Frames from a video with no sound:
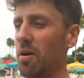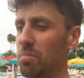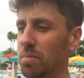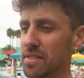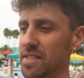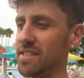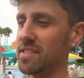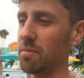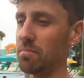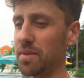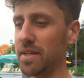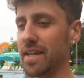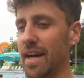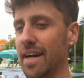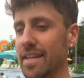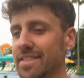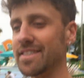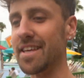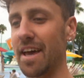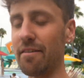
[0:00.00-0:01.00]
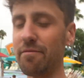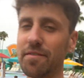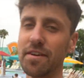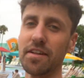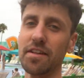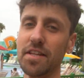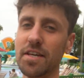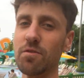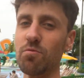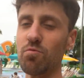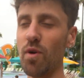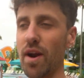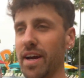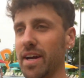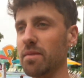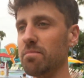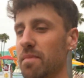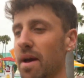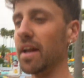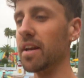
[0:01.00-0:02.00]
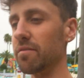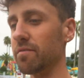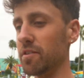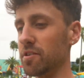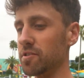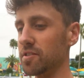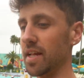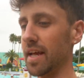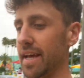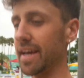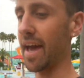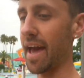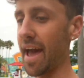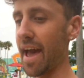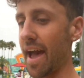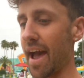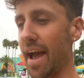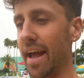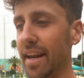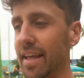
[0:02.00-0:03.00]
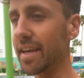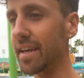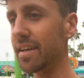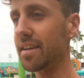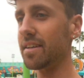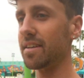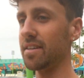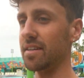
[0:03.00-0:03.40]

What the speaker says: but something I definitely recommend if you're staying at any